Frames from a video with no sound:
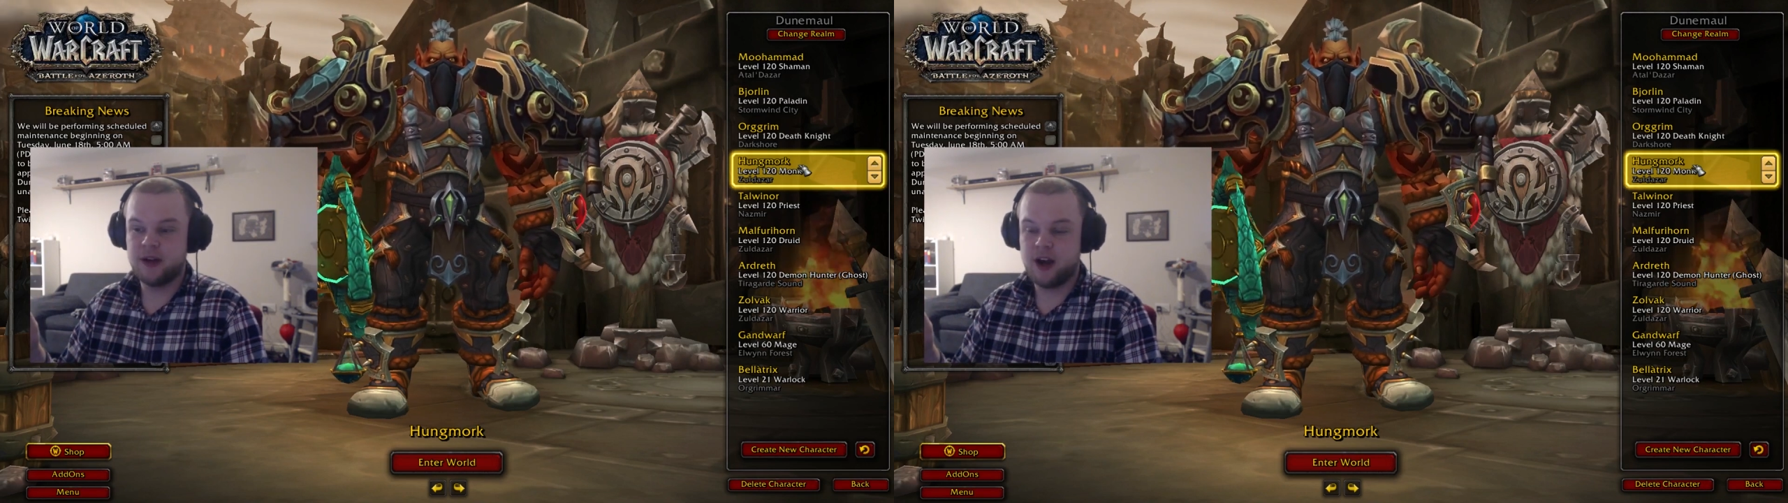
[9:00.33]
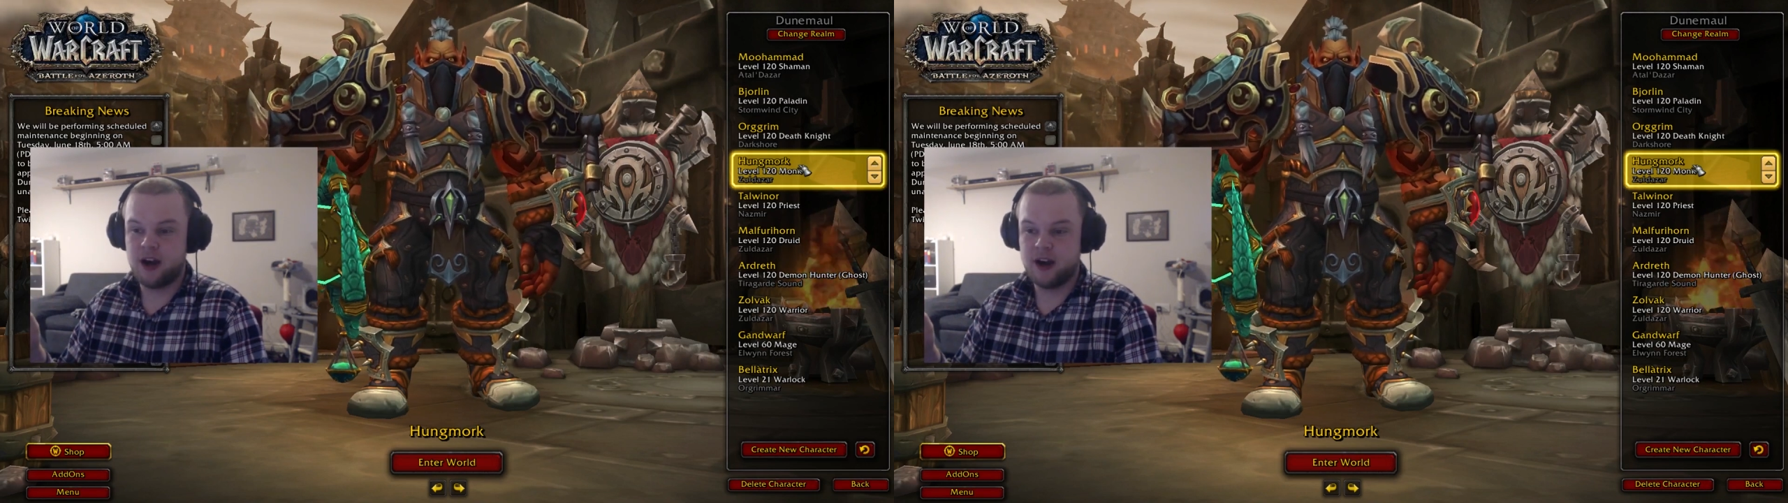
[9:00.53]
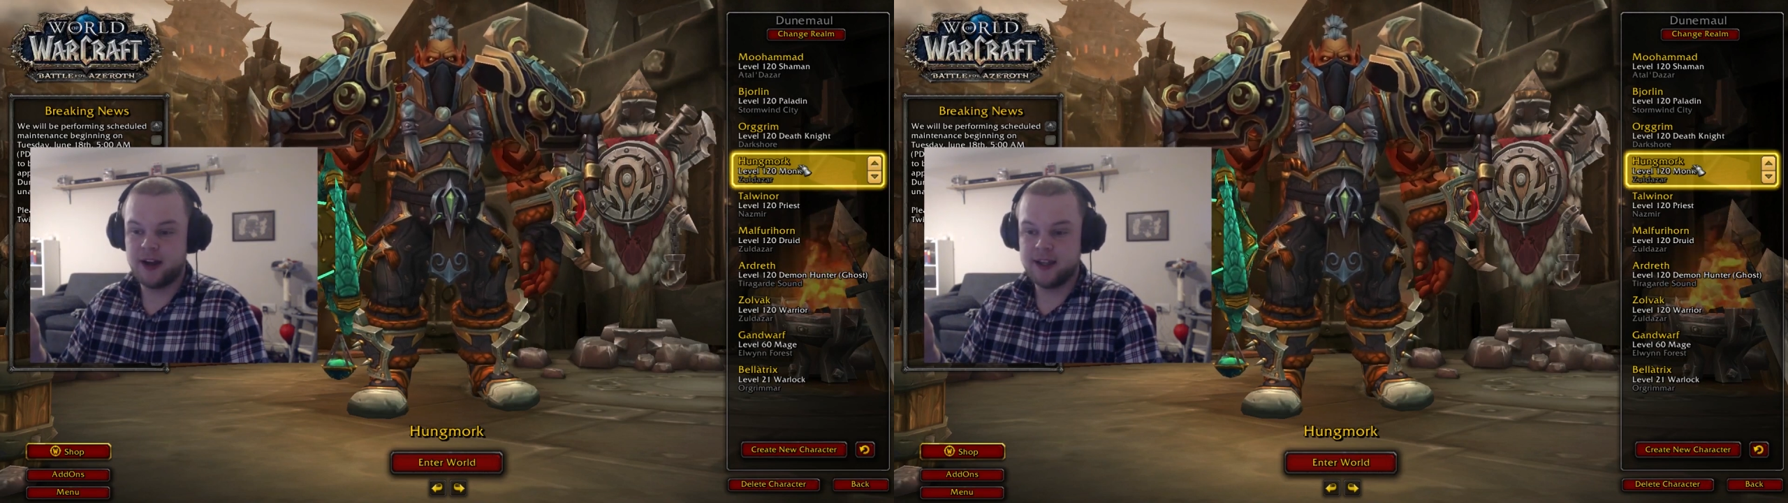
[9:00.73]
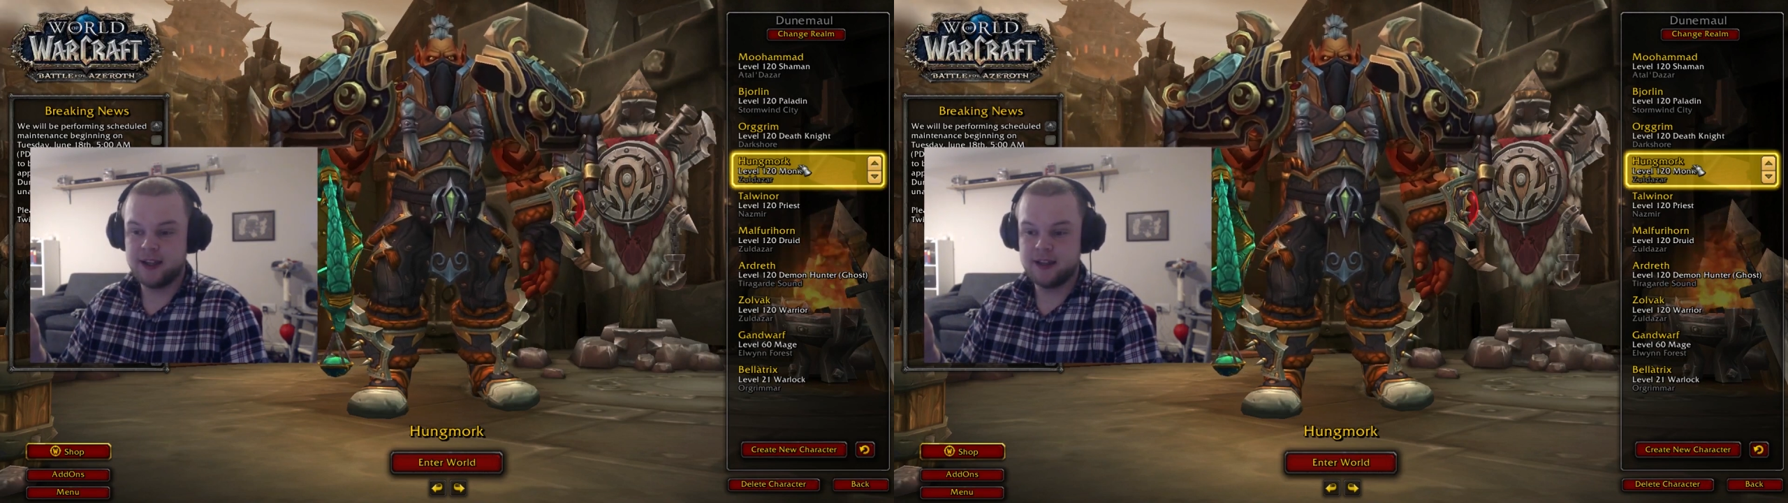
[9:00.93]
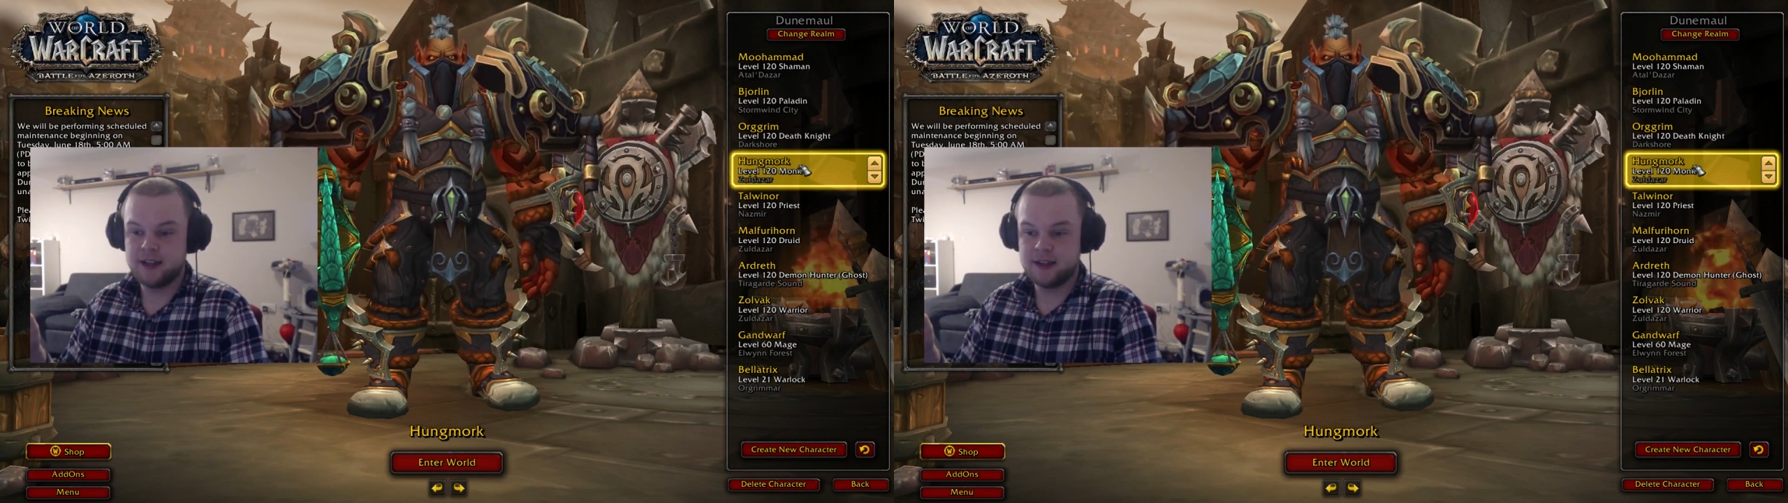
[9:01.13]

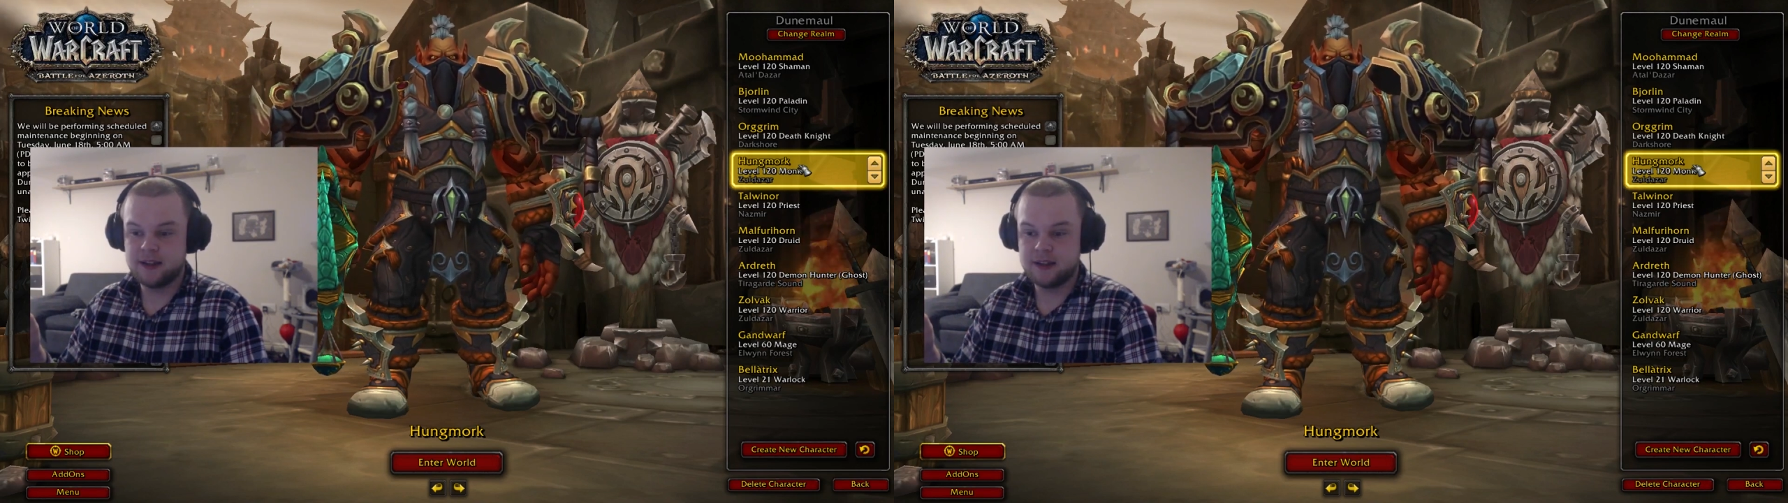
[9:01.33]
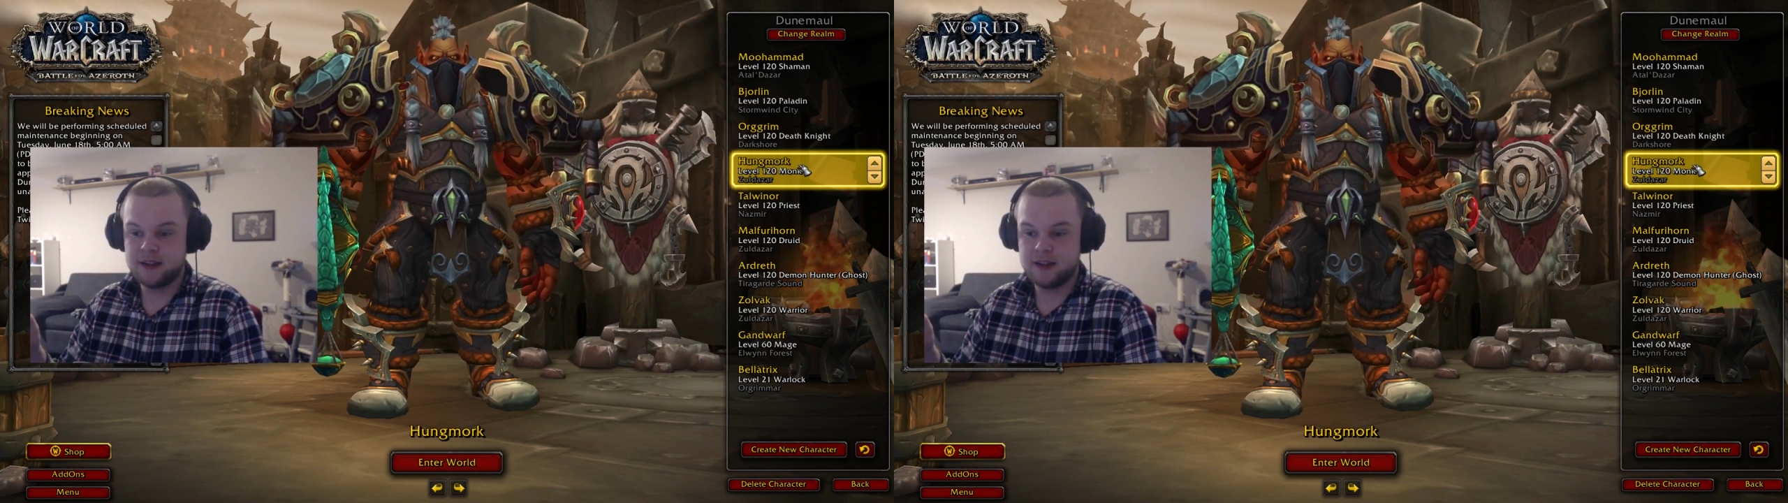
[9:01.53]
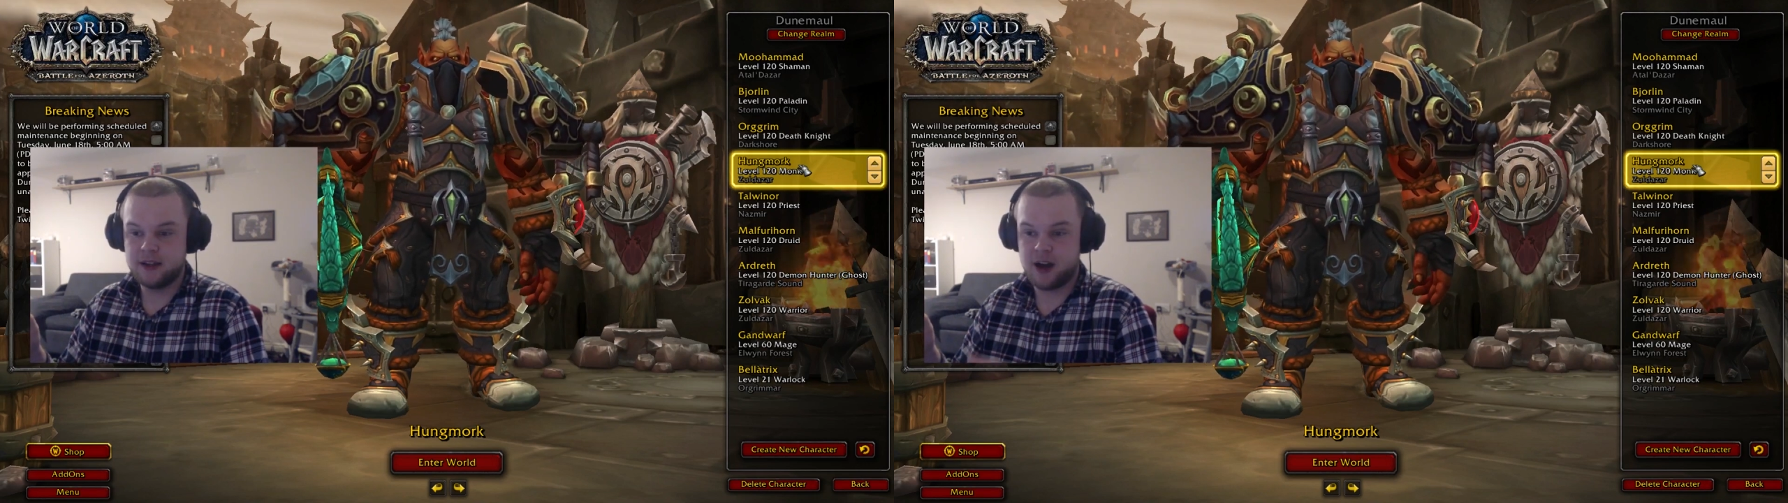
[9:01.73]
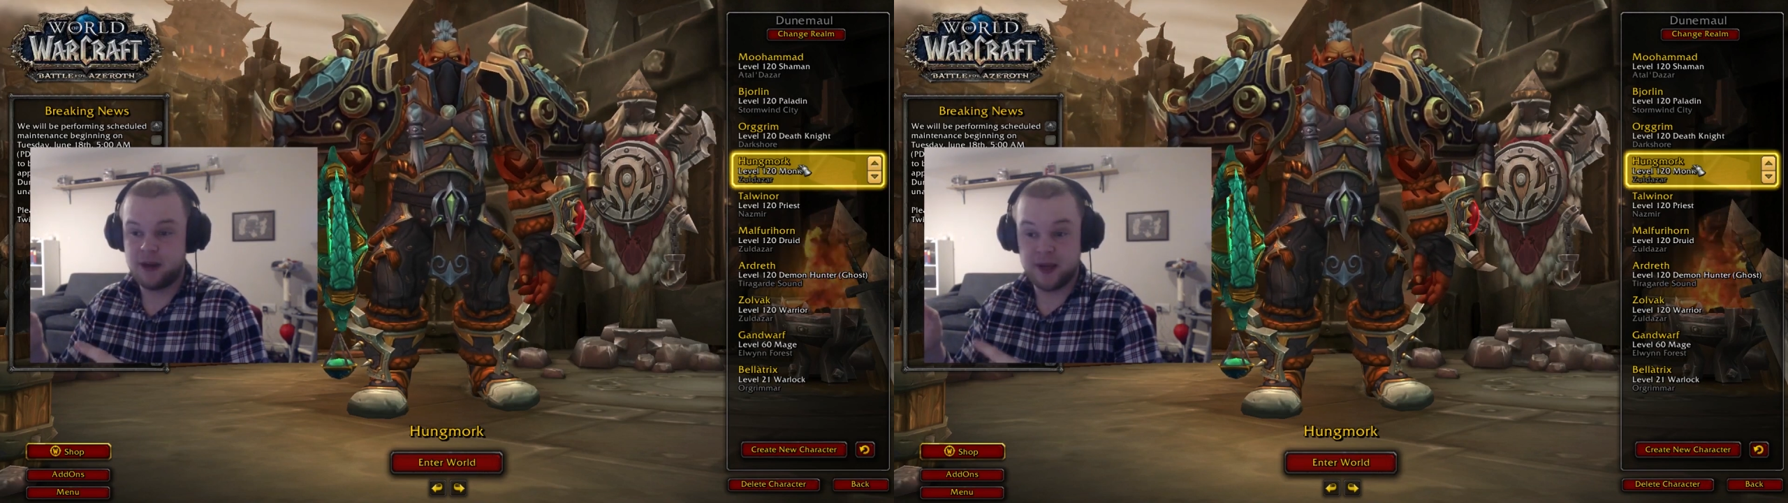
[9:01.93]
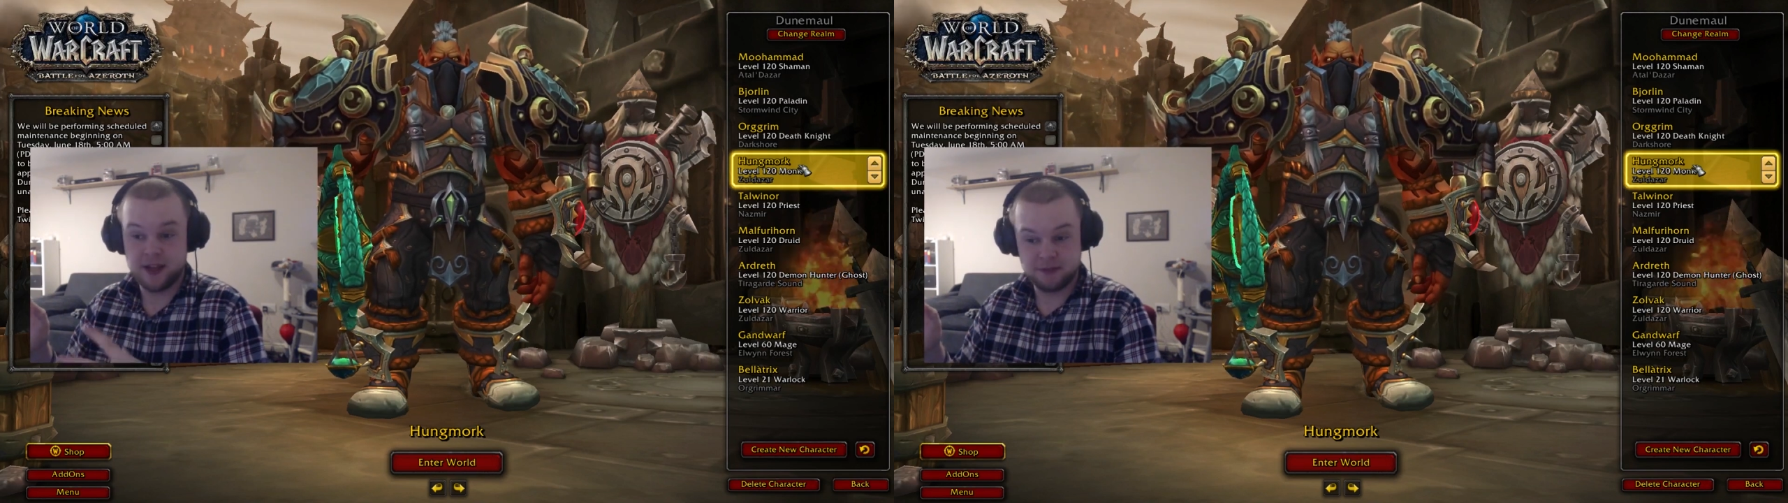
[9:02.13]
I
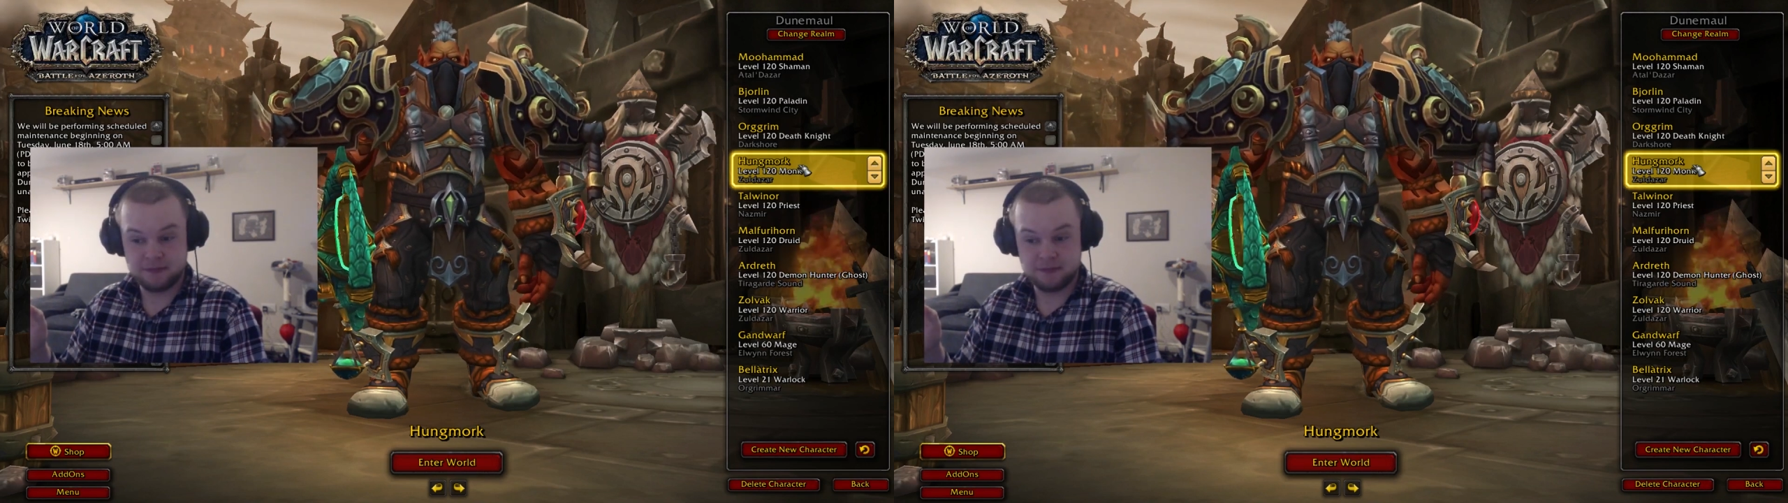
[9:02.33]
made a